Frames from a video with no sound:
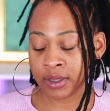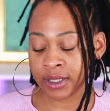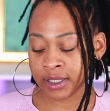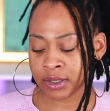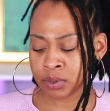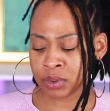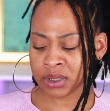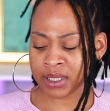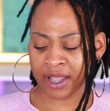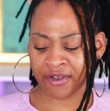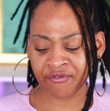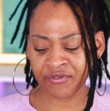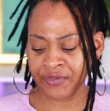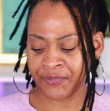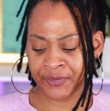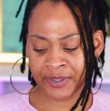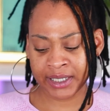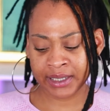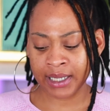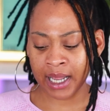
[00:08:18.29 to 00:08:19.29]
This was like
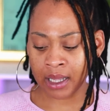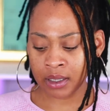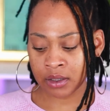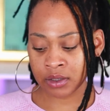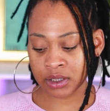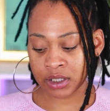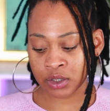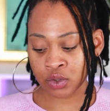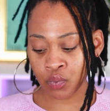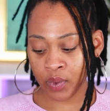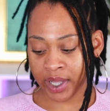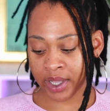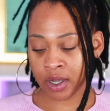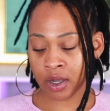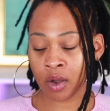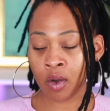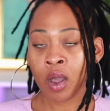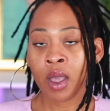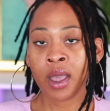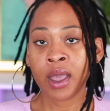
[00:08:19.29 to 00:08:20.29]
$15 as
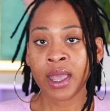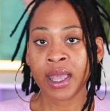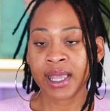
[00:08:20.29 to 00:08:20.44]
well.